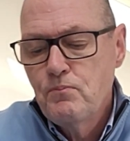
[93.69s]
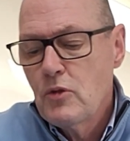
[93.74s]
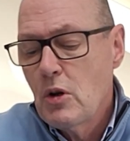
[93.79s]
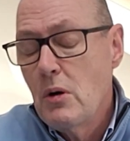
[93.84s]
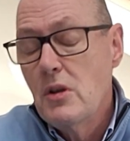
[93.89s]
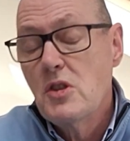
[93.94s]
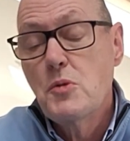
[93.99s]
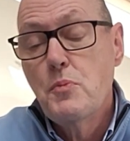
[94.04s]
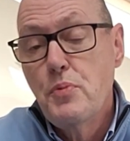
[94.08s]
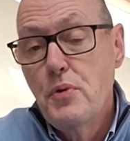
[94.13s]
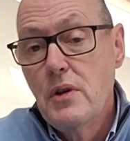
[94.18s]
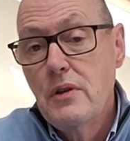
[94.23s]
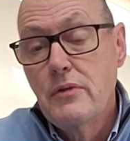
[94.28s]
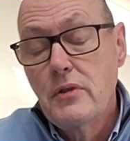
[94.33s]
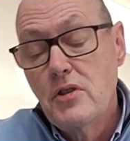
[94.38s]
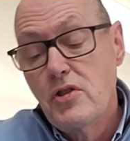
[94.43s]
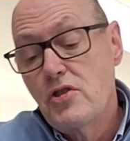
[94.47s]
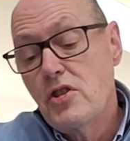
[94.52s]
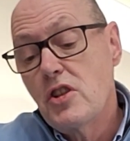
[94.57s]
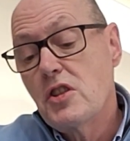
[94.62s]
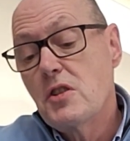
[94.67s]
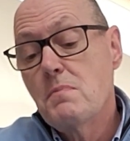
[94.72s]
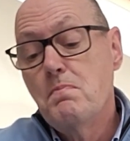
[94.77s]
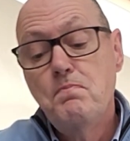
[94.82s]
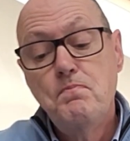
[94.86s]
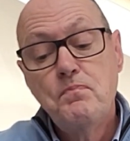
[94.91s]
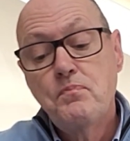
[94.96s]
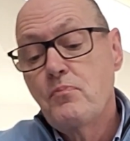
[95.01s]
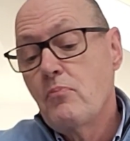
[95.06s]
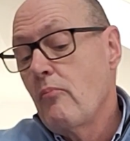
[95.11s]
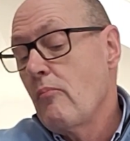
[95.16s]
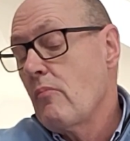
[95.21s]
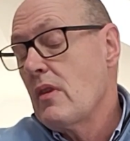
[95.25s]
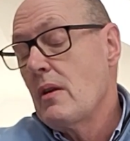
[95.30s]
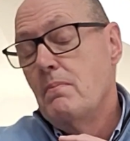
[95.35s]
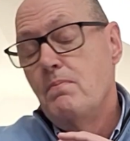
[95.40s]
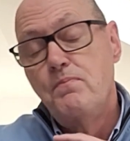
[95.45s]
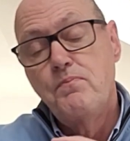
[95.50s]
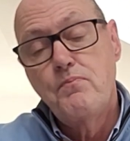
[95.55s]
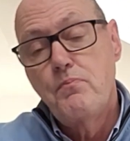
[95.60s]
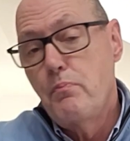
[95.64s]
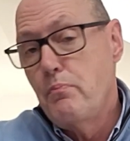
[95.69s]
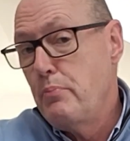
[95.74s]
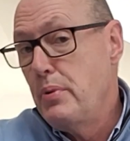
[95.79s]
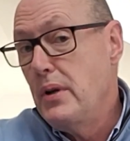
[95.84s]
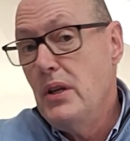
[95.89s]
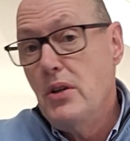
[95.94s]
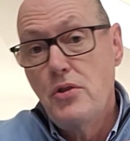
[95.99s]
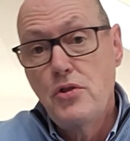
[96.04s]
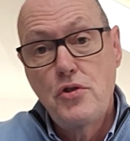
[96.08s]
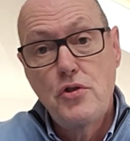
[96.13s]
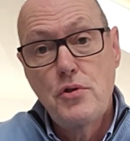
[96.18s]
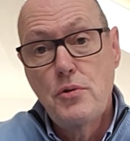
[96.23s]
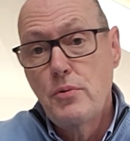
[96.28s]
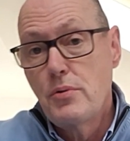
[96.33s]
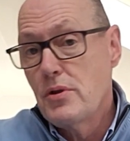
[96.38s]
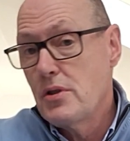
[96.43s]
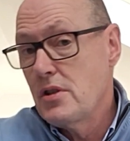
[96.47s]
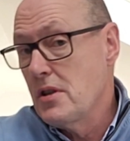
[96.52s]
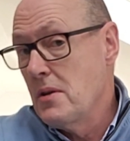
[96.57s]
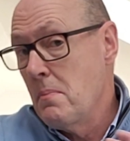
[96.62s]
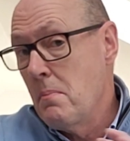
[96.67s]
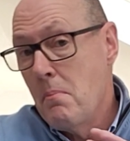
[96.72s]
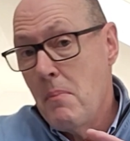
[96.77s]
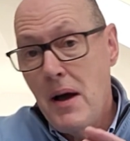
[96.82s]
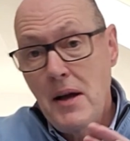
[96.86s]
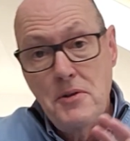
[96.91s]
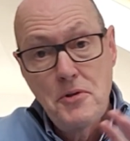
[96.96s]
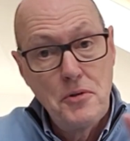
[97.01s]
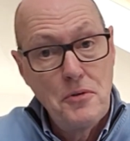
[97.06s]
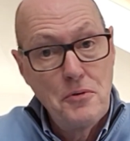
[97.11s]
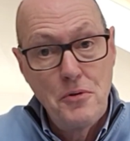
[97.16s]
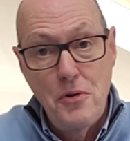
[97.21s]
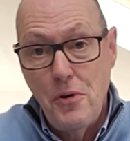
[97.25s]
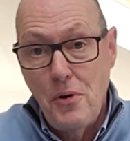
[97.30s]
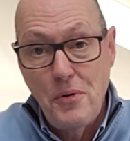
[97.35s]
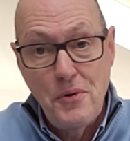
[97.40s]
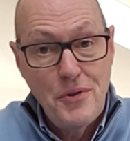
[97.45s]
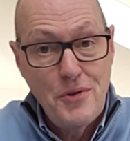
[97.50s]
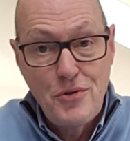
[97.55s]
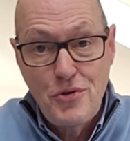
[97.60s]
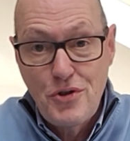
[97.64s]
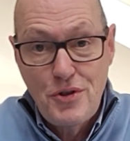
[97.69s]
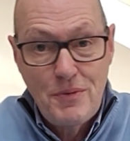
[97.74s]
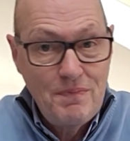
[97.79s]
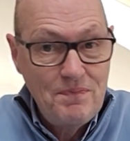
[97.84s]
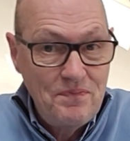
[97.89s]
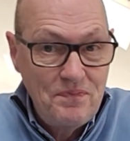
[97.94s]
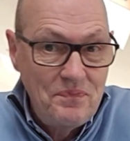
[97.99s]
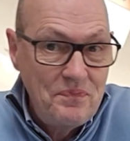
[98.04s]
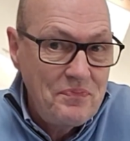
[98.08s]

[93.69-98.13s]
oh, it's beautiful. It's just peach juice and mandarin orange.